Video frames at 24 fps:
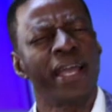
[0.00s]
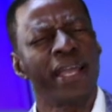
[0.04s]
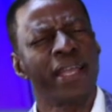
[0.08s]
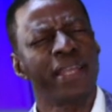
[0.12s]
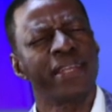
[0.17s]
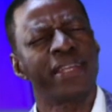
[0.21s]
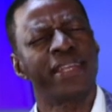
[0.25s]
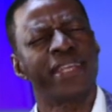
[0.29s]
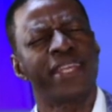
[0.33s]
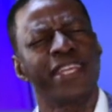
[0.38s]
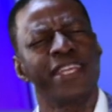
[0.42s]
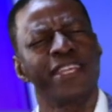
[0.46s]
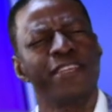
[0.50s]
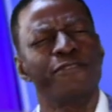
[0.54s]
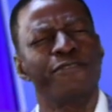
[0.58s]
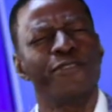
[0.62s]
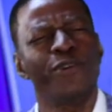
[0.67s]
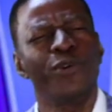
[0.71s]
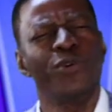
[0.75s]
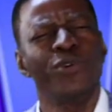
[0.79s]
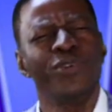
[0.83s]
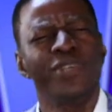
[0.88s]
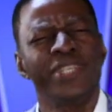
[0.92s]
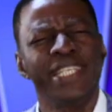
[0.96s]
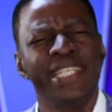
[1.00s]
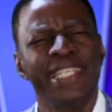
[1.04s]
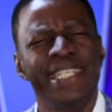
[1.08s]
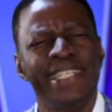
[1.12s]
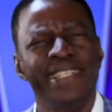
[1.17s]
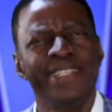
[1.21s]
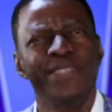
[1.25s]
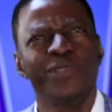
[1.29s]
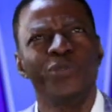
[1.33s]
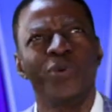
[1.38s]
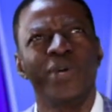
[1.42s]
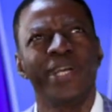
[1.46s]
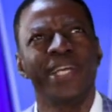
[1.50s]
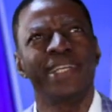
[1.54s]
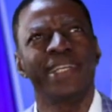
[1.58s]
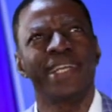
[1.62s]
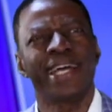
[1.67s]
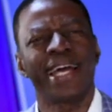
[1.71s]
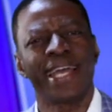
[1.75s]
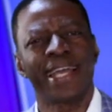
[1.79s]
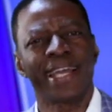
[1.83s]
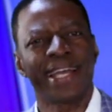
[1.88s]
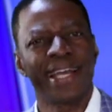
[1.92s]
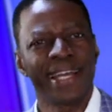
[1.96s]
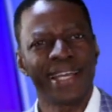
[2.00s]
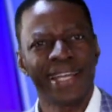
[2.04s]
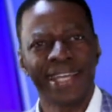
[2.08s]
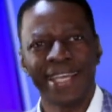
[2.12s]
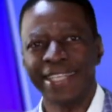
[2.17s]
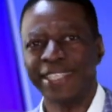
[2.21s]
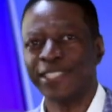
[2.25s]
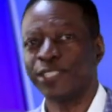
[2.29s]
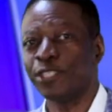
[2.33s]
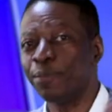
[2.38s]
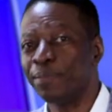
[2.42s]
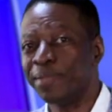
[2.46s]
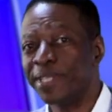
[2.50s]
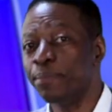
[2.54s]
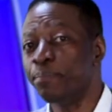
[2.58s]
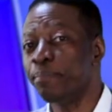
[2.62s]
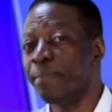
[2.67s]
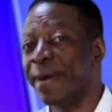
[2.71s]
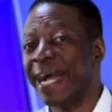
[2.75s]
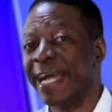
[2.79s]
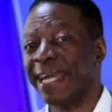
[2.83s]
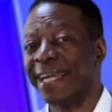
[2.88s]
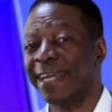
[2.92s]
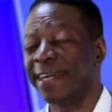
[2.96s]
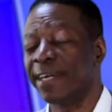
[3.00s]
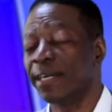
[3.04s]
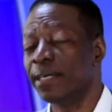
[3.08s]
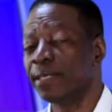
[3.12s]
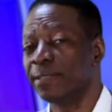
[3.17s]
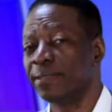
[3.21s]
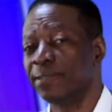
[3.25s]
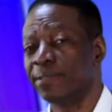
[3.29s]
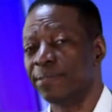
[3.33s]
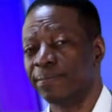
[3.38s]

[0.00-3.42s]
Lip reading: I give only when I can get something back?